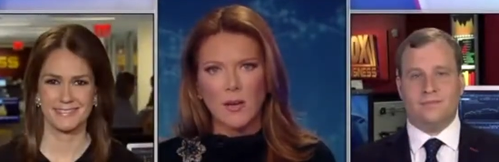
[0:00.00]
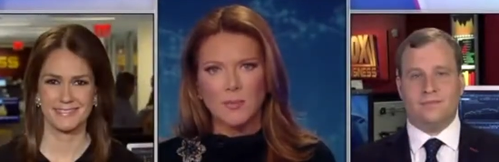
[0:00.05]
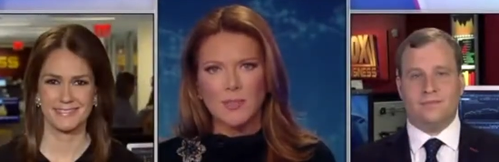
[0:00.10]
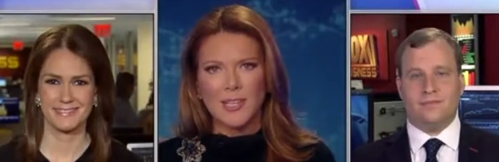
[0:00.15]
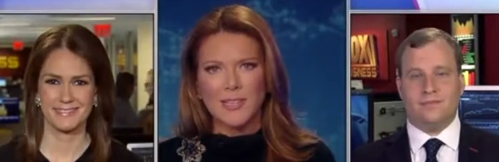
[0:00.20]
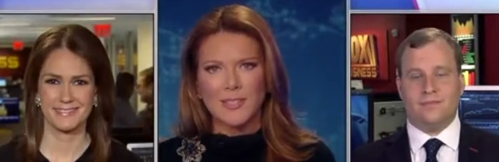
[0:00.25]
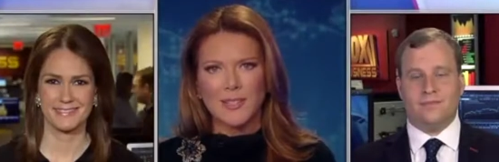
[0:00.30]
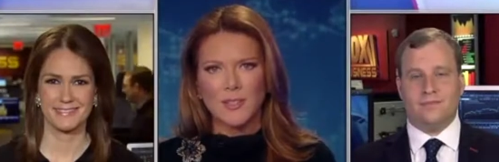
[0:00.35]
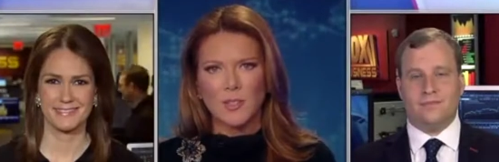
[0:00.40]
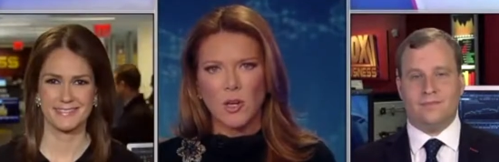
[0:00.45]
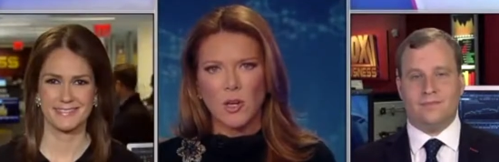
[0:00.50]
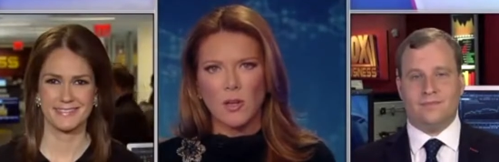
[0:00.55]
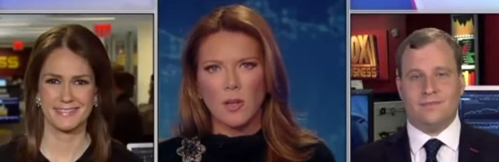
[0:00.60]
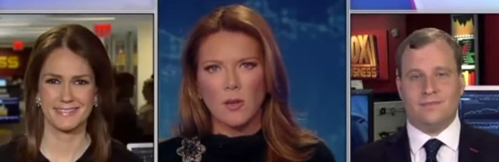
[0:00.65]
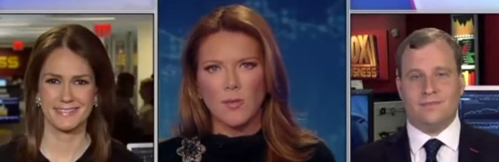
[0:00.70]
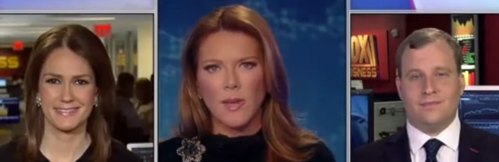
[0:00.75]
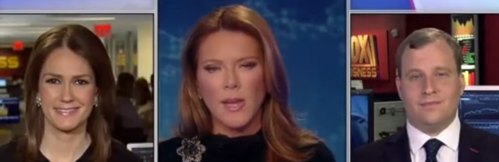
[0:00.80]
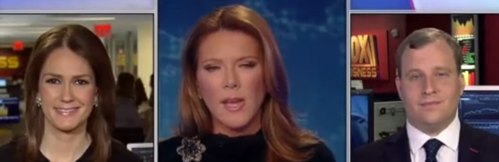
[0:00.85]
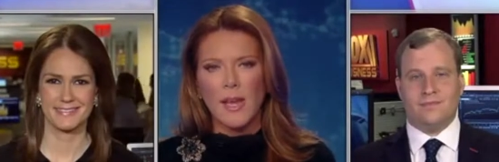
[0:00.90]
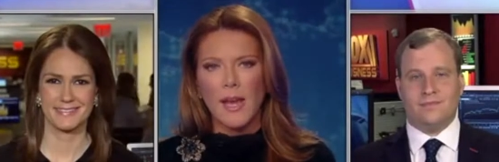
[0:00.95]
Speaker 1: Jessica
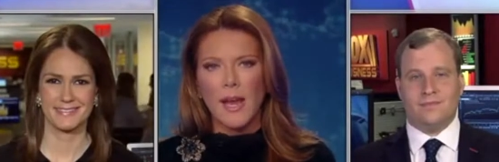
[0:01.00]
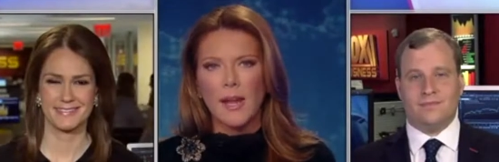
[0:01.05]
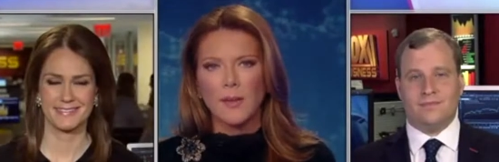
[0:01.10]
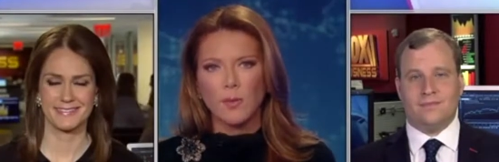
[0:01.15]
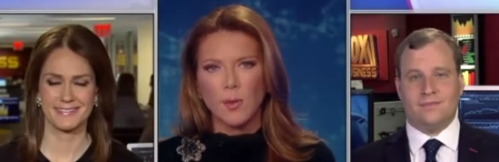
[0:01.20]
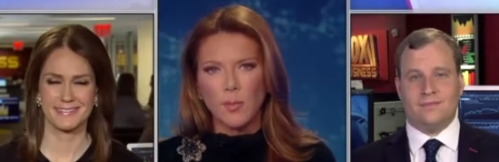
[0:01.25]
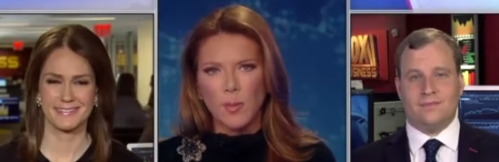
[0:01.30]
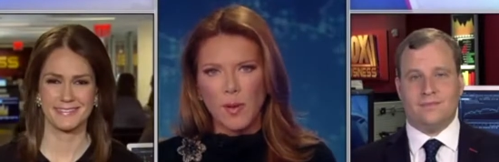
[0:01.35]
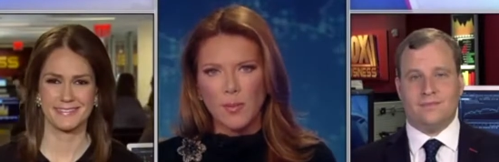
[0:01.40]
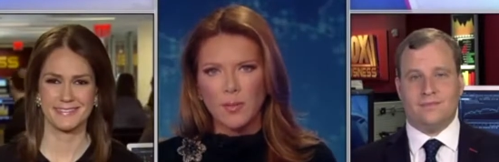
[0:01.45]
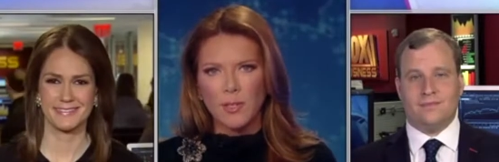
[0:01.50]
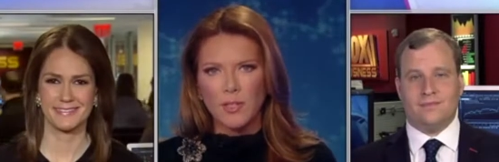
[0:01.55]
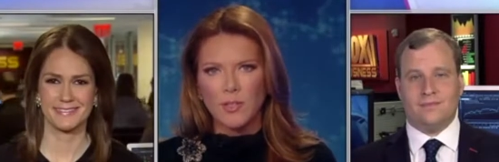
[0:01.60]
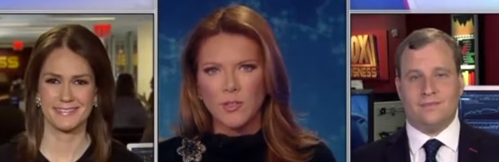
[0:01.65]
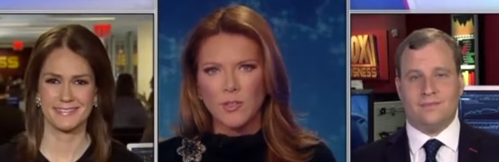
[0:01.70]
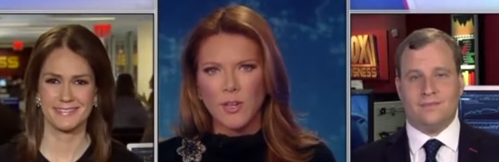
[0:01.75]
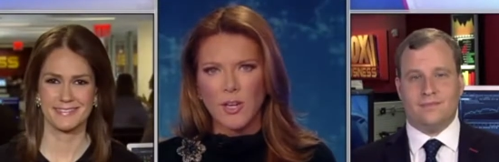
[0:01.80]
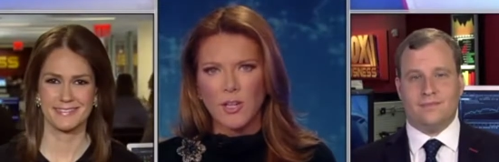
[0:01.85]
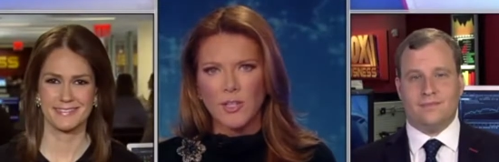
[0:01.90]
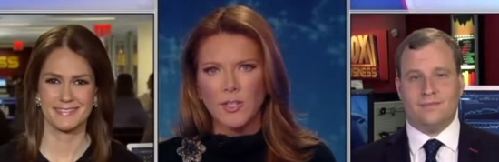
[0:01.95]
Tarlov, and Republican
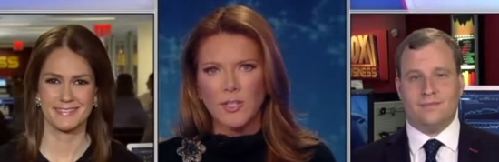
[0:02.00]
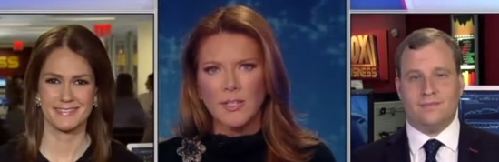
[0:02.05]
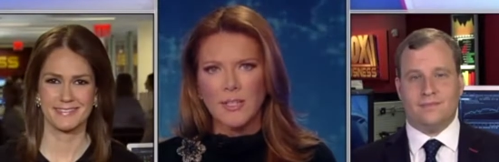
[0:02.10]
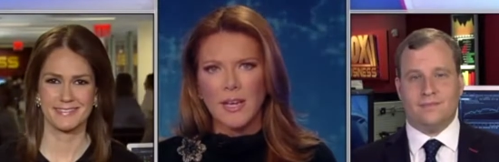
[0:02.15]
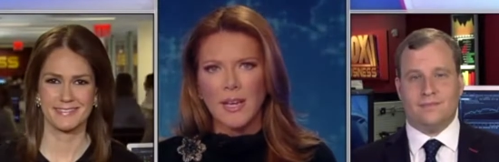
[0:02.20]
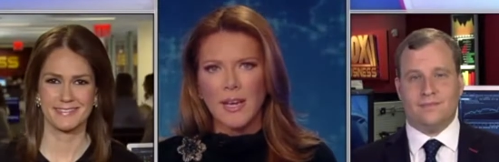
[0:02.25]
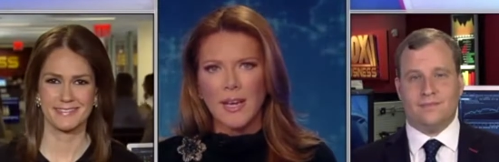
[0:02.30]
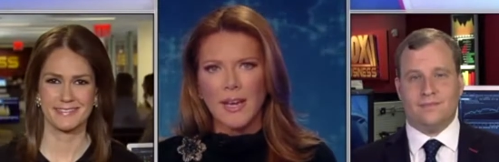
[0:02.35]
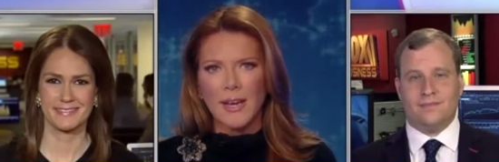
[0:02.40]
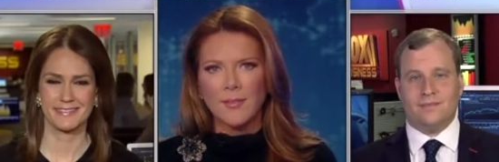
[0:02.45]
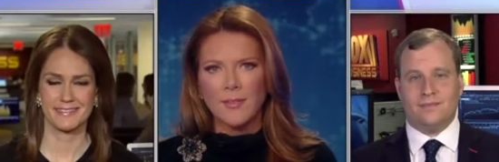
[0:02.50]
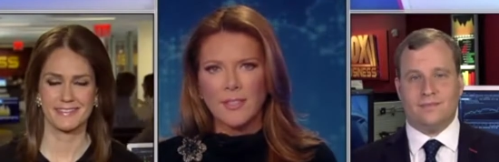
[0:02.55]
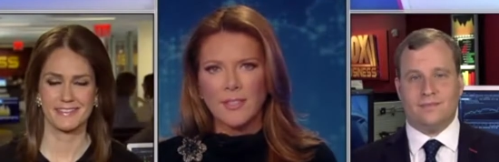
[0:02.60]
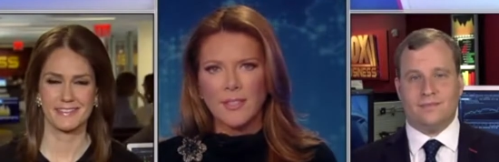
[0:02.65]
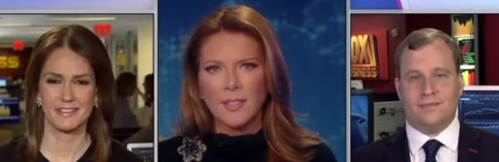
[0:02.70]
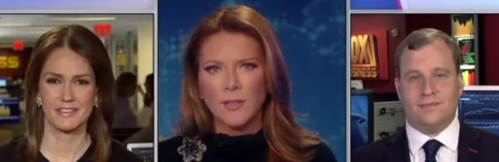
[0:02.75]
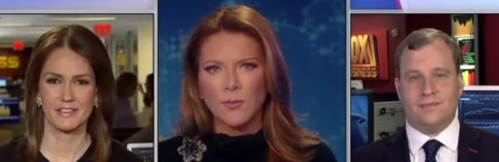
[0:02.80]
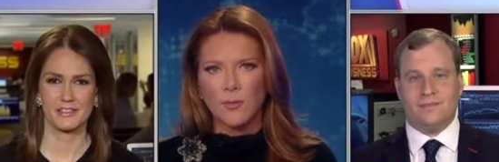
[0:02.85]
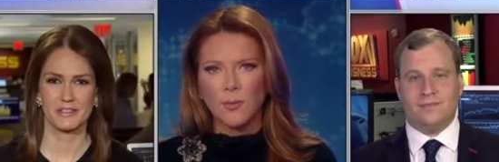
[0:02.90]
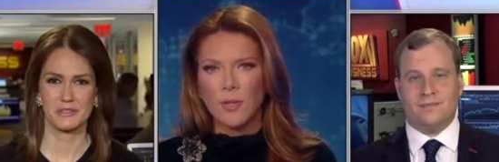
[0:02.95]
strategist Evan
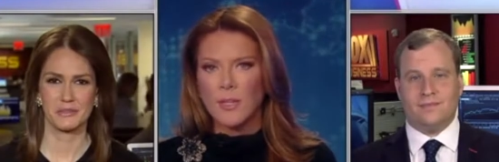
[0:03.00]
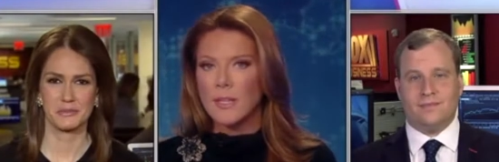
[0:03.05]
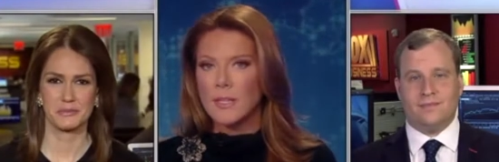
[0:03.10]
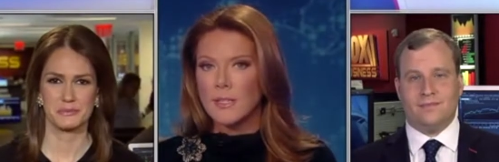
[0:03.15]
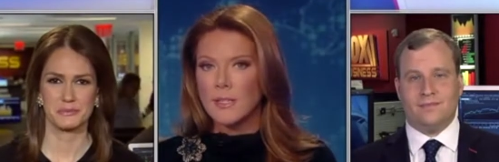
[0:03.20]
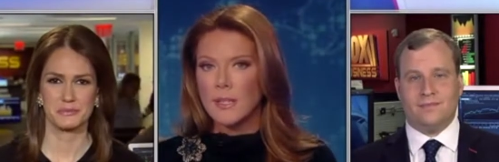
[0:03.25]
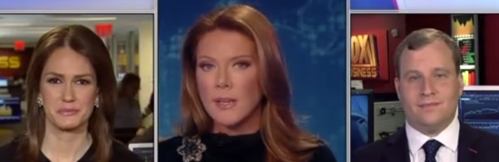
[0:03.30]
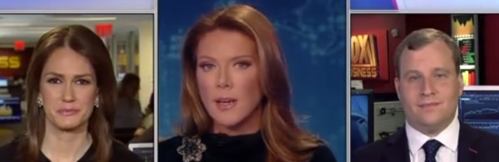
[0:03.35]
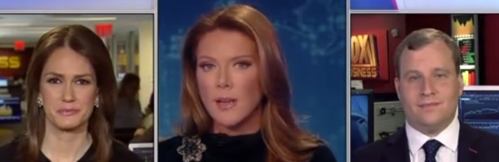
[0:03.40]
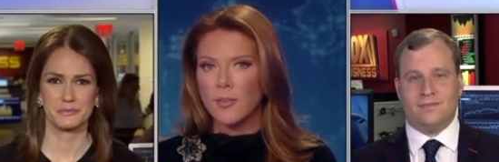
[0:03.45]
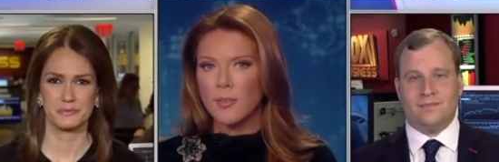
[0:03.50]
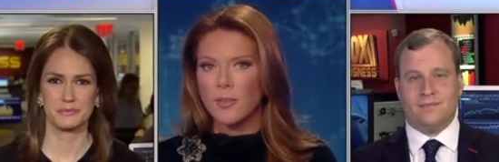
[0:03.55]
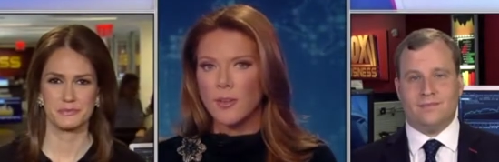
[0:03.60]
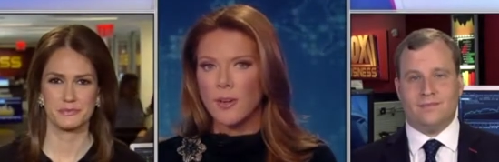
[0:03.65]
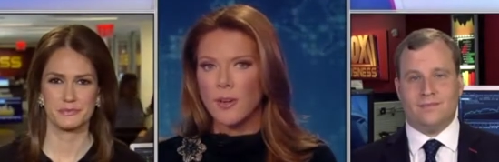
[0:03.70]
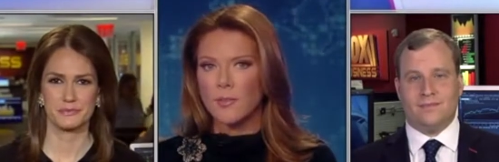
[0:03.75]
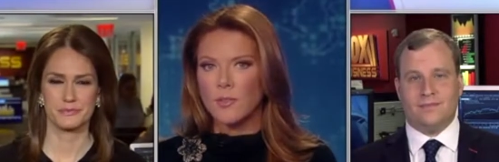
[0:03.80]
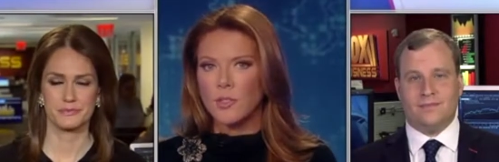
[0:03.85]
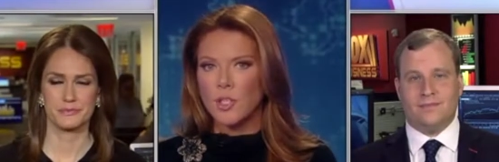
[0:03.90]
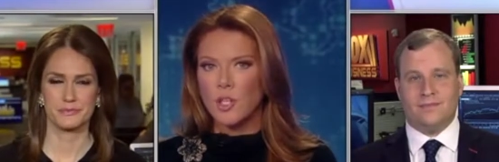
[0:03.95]
Siegfried. He's the author
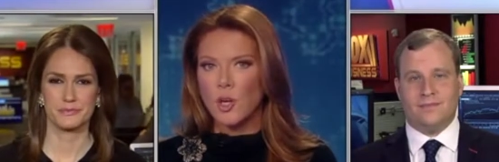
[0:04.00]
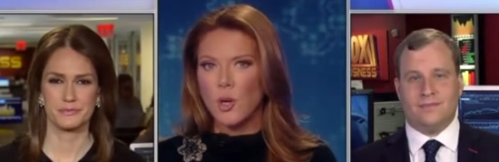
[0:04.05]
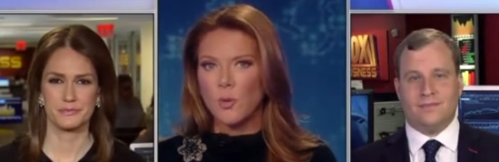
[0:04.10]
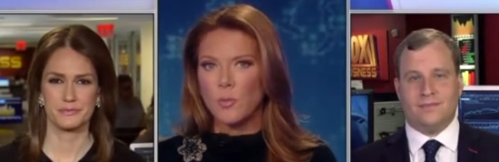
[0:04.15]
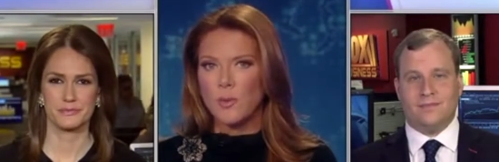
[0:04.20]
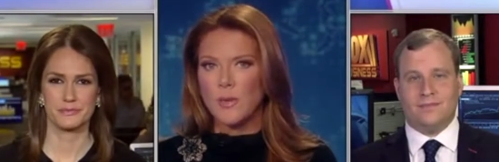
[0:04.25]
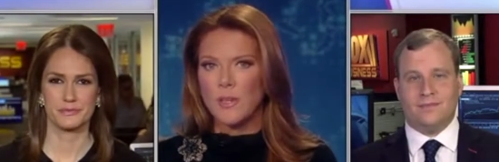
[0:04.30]
of GOP